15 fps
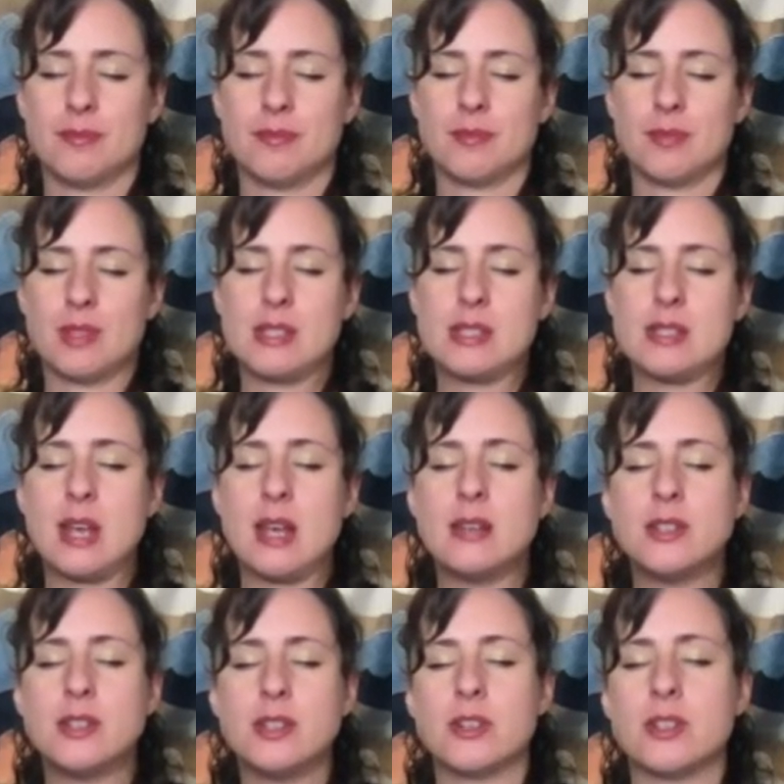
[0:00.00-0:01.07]
and say
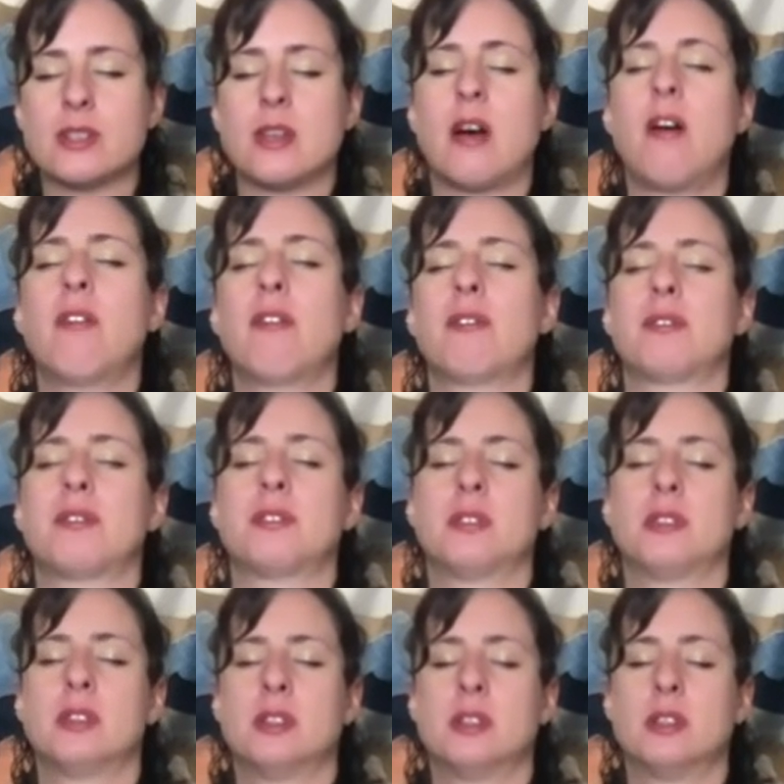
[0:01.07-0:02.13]
to yourself,
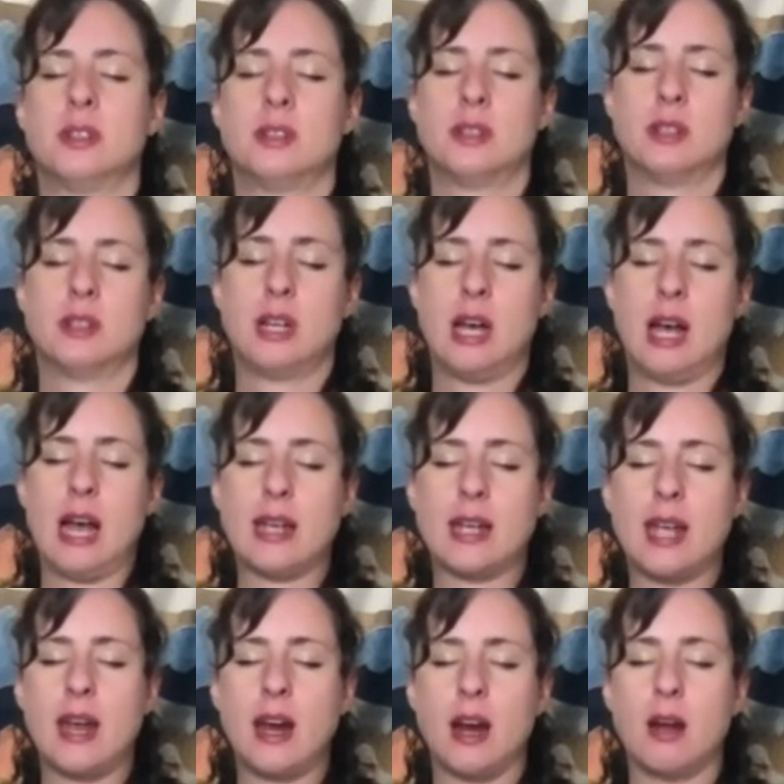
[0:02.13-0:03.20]
I
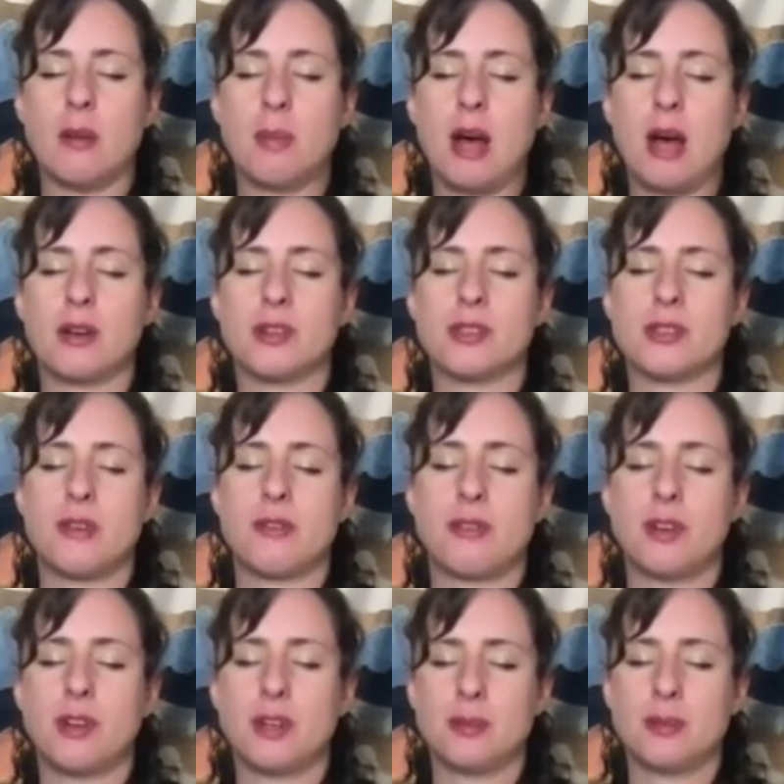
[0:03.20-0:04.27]
care about your
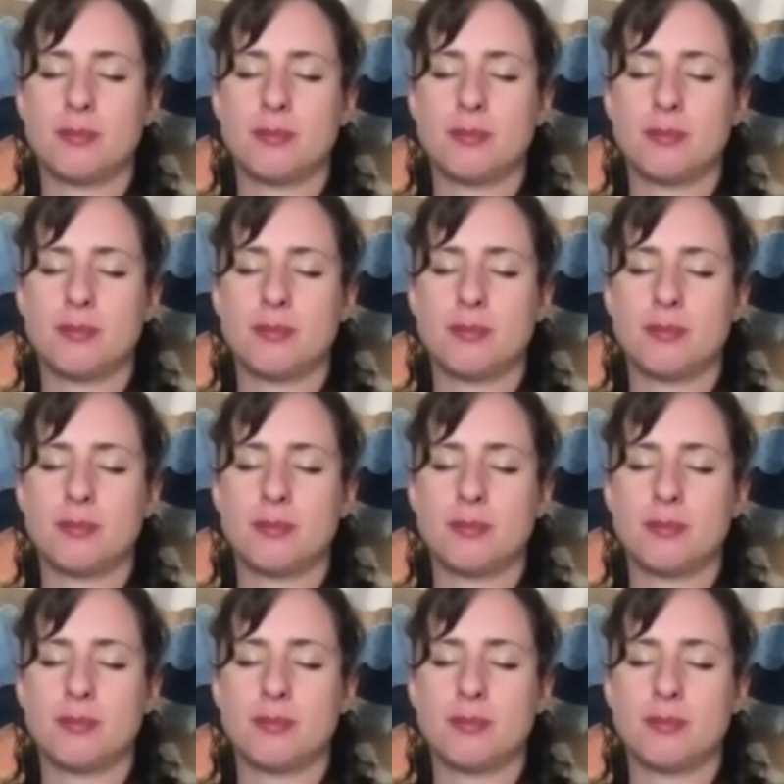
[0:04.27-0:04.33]
suffering.